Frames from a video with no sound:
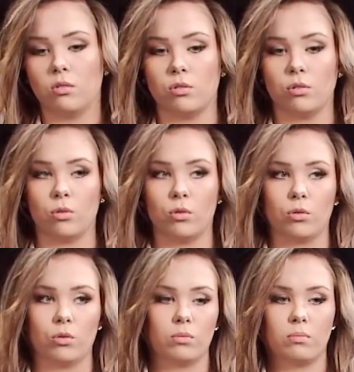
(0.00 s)

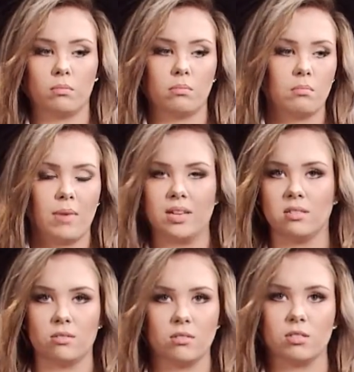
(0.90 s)
to
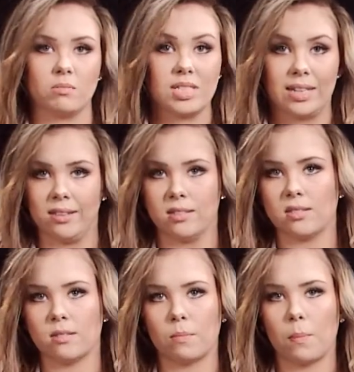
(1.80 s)
master some skills.